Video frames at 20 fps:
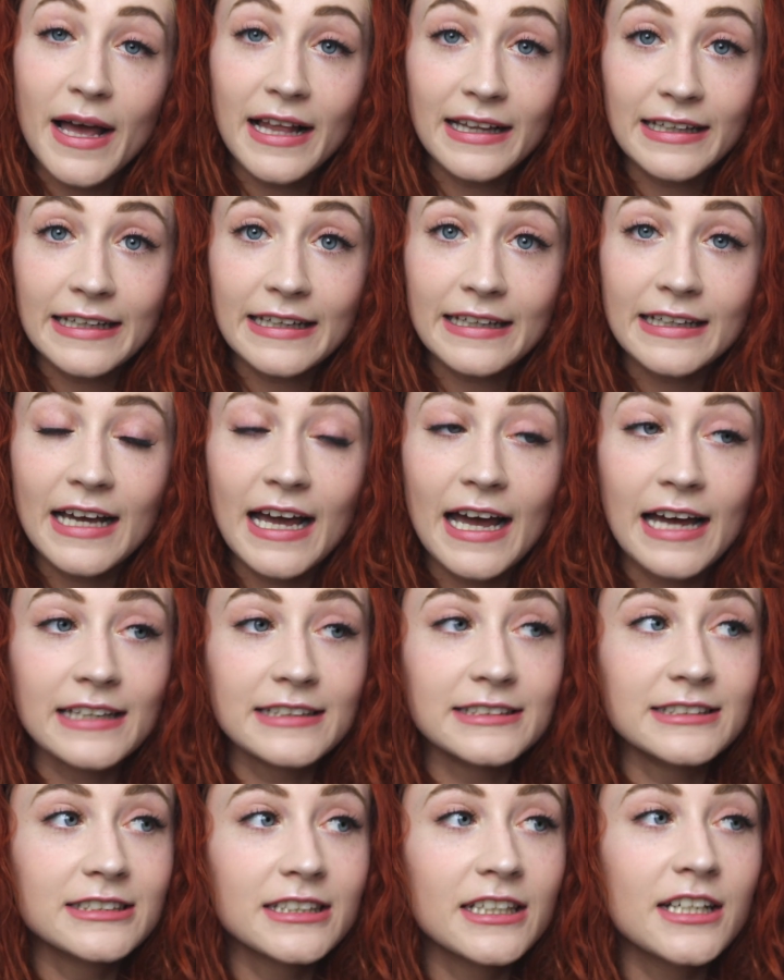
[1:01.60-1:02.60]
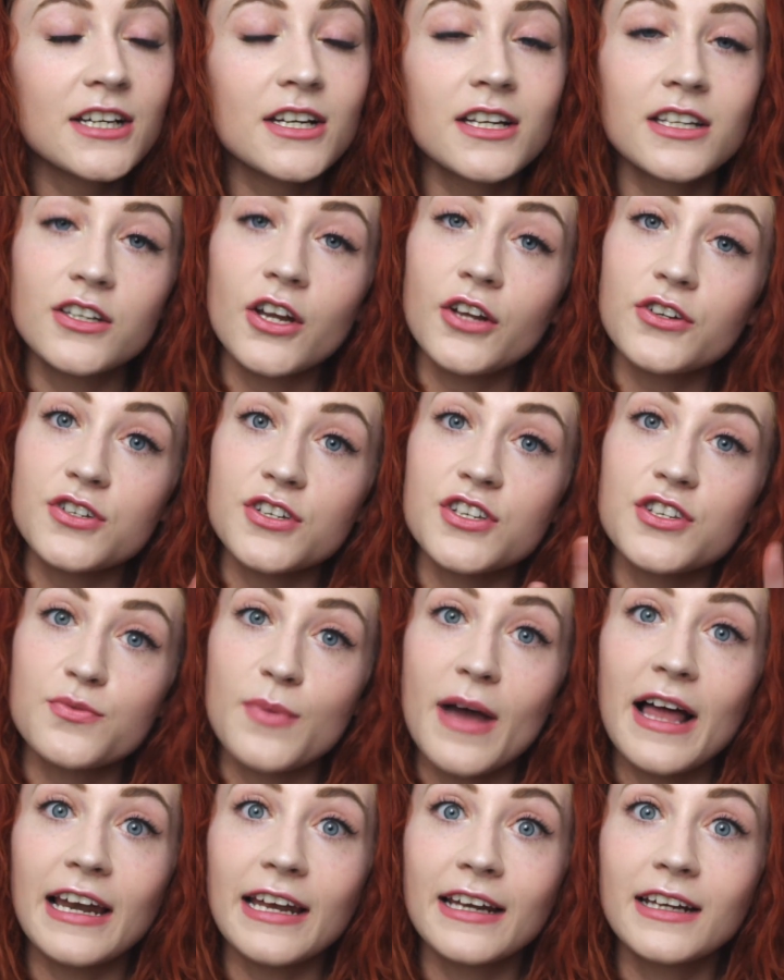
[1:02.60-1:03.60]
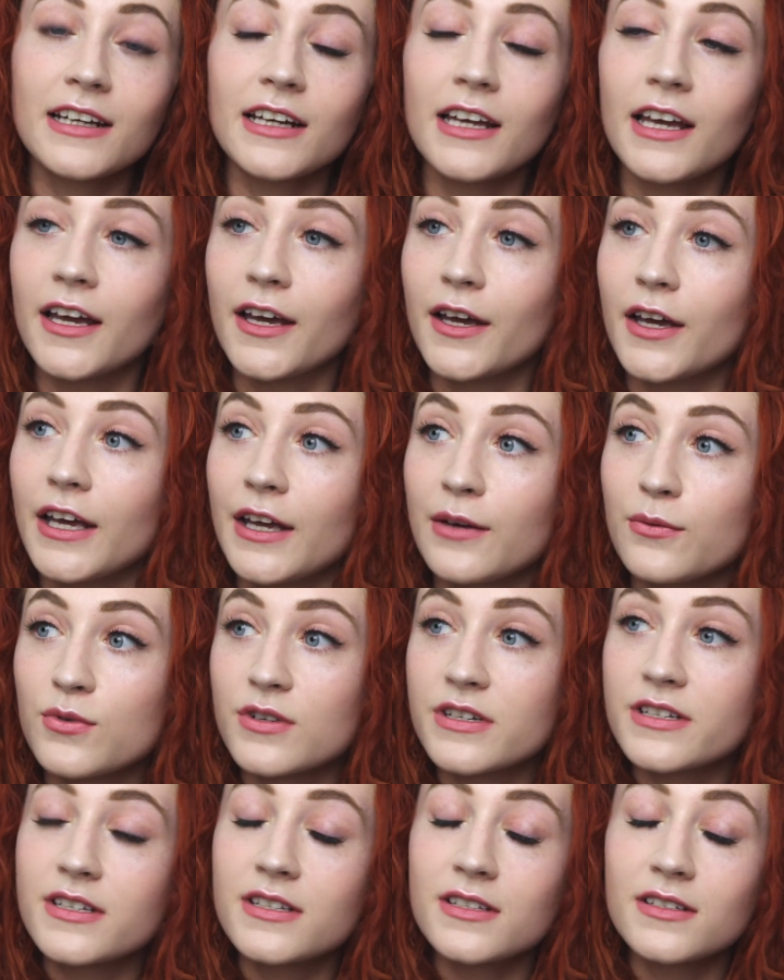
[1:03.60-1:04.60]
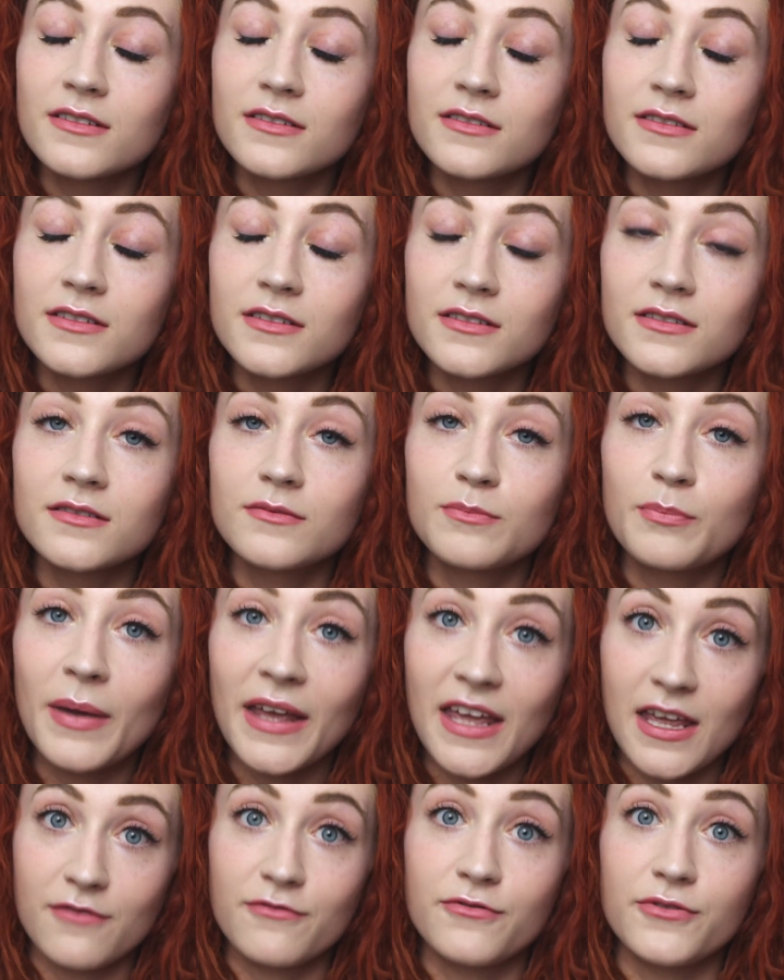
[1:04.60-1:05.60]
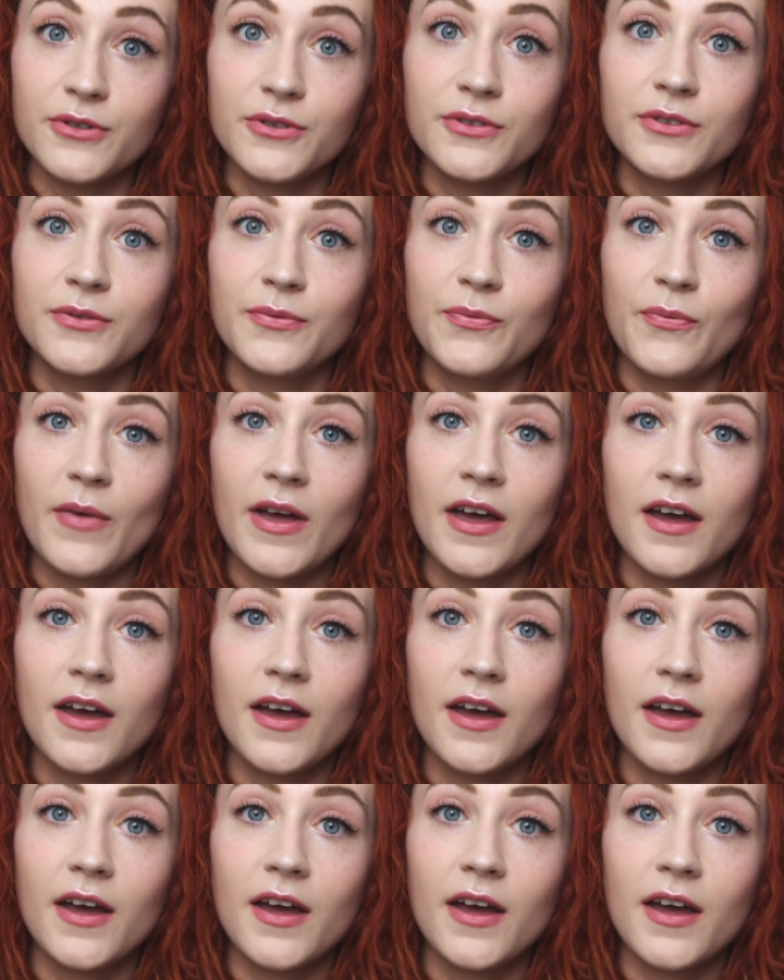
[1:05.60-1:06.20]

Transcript: swelling, and not just swelling, it was painful.